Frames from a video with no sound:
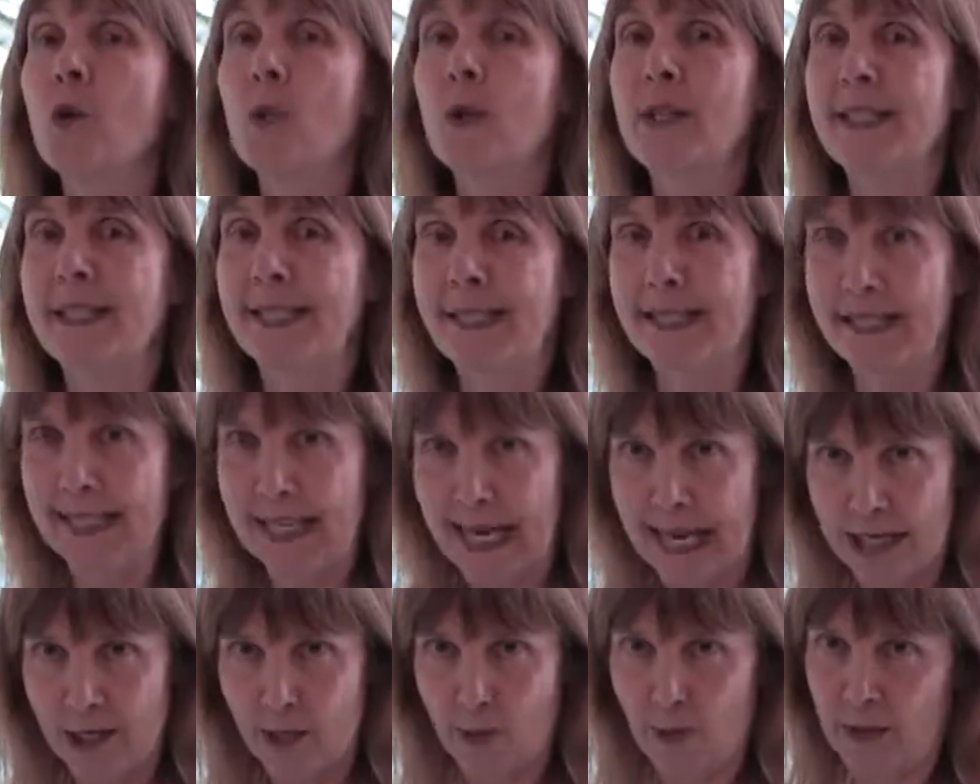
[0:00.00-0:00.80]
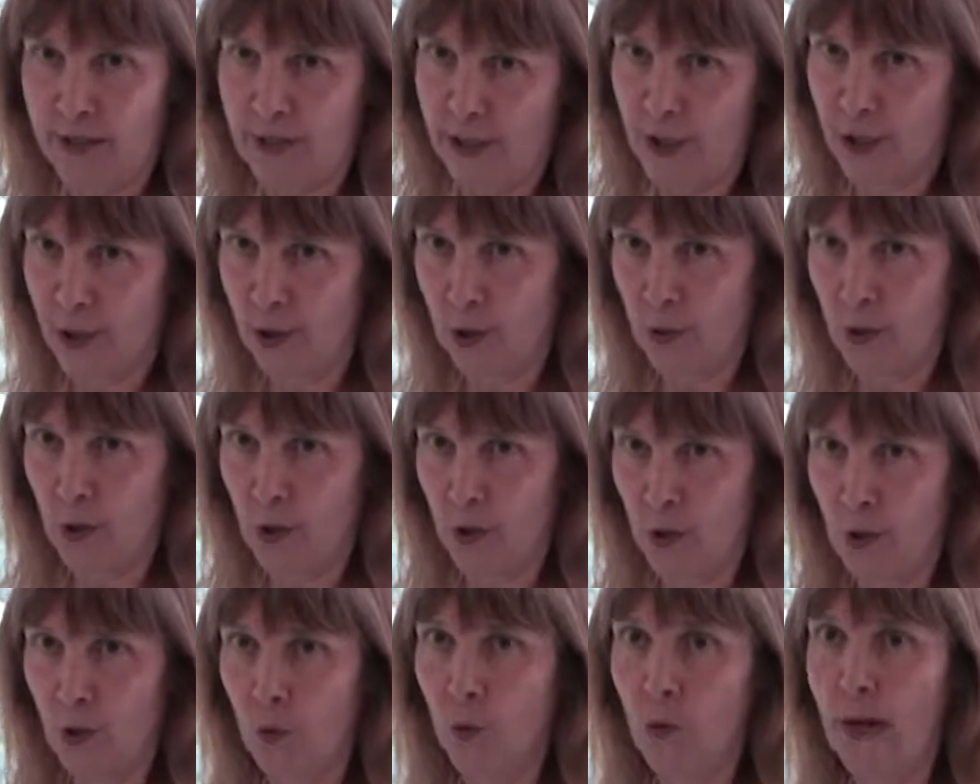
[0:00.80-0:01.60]
We stand with you,
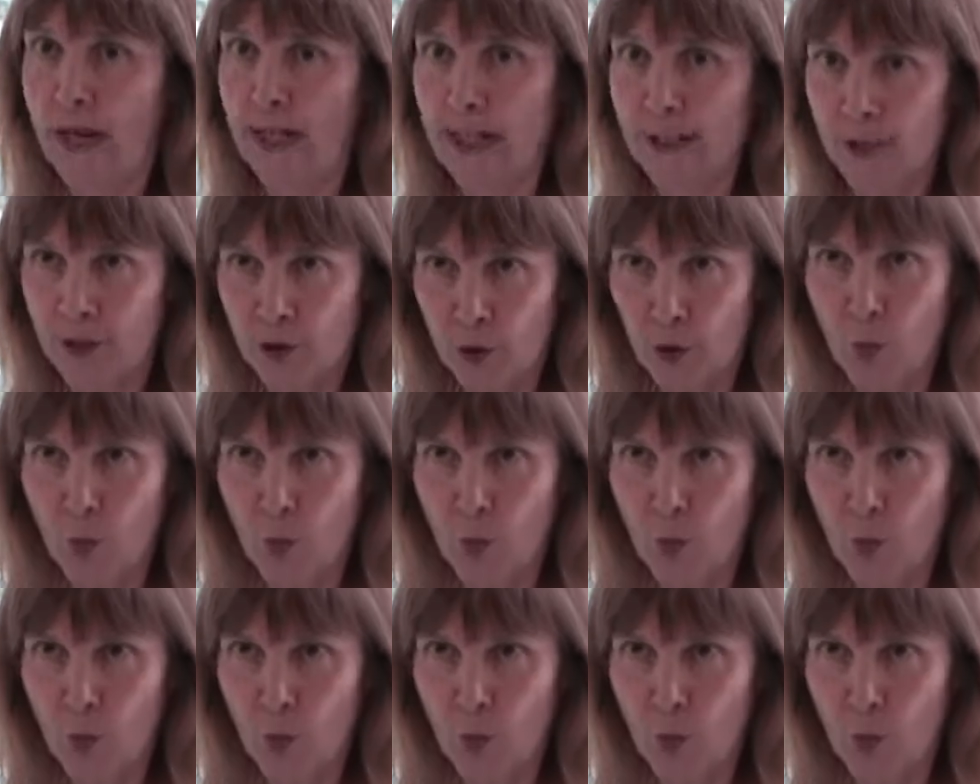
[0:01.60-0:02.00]
ready